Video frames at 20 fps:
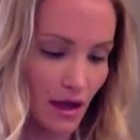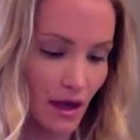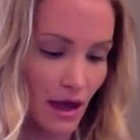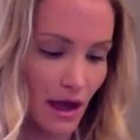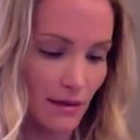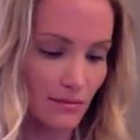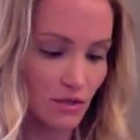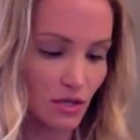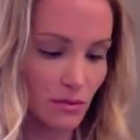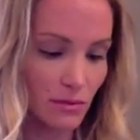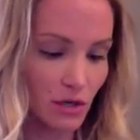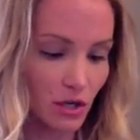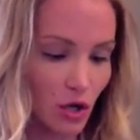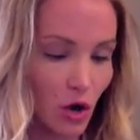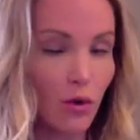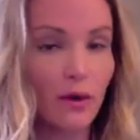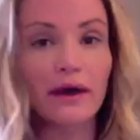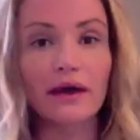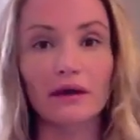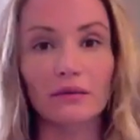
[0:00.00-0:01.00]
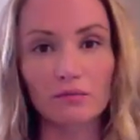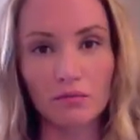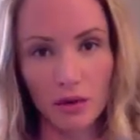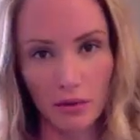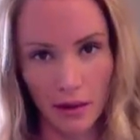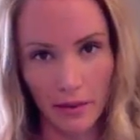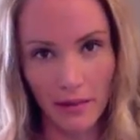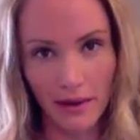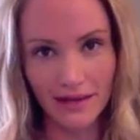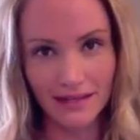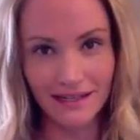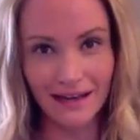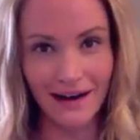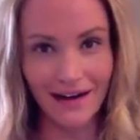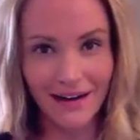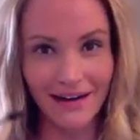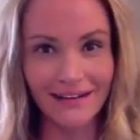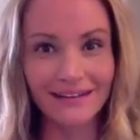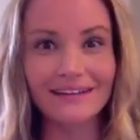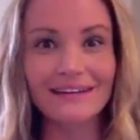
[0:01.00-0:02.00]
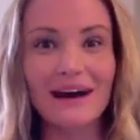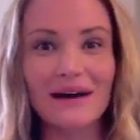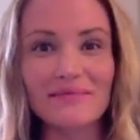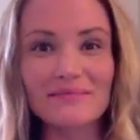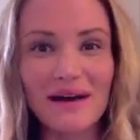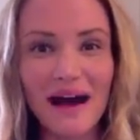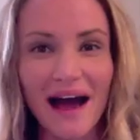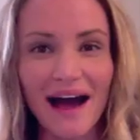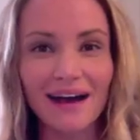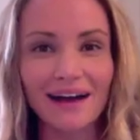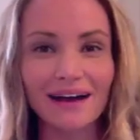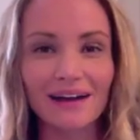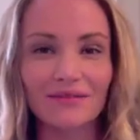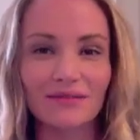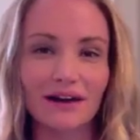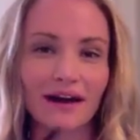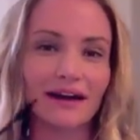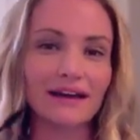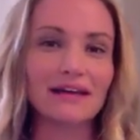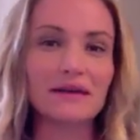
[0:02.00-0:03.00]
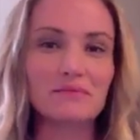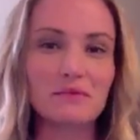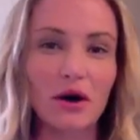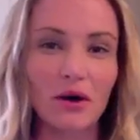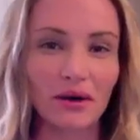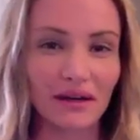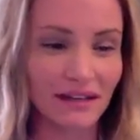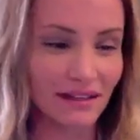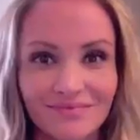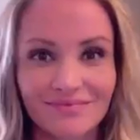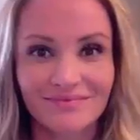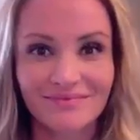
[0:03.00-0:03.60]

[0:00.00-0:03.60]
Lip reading: So I'm going to go in, put my mascara in, come back, and we'll kind of keep going.